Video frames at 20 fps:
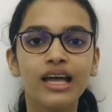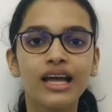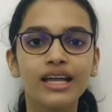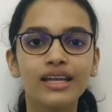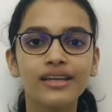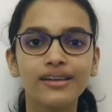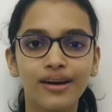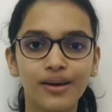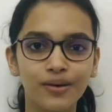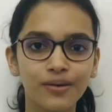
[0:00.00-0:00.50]

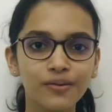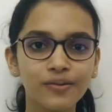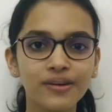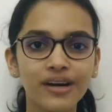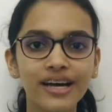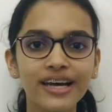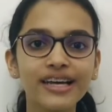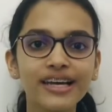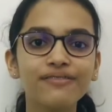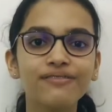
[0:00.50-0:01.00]
Now,
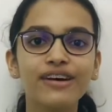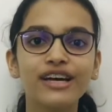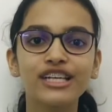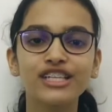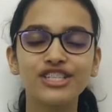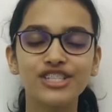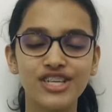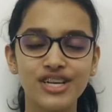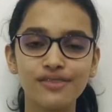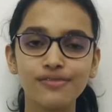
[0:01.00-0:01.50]
I
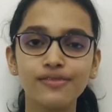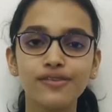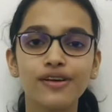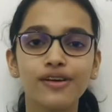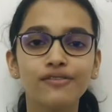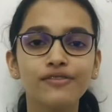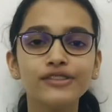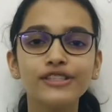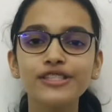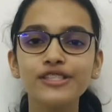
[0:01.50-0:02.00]
invite Jeff
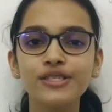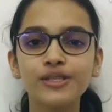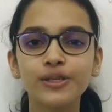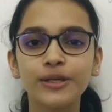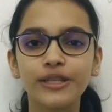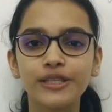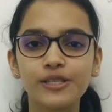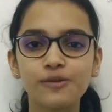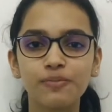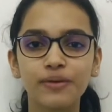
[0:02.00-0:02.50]
for the
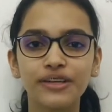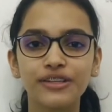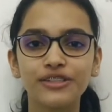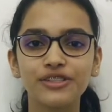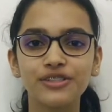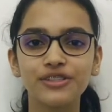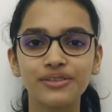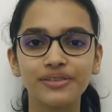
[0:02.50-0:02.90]
student speech.